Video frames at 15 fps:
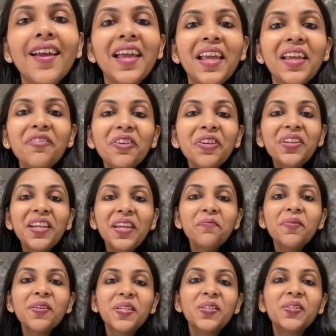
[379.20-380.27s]
If your
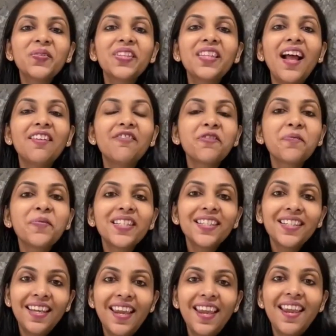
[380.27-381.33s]
name begins with
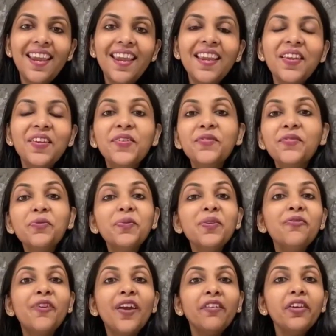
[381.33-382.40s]
alphabet K, you will be
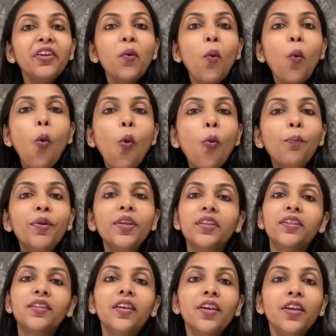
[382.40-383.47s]
very
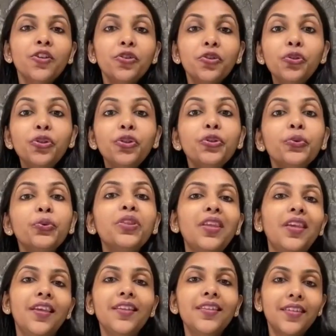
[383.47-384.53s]
open to new
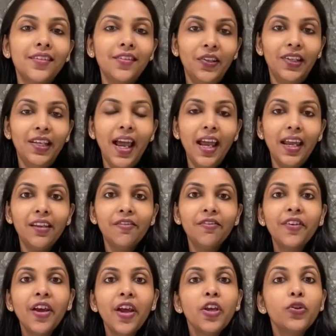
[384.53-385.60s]
things in your life.
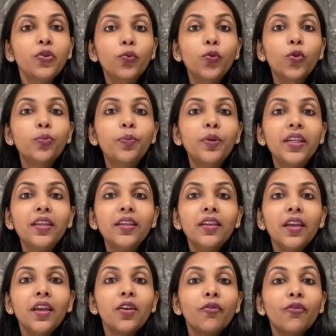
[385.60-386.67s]
You would be
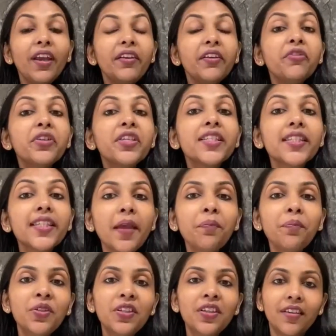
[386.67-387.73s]
very
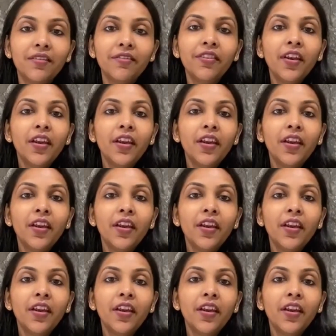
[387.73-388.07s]
receptive.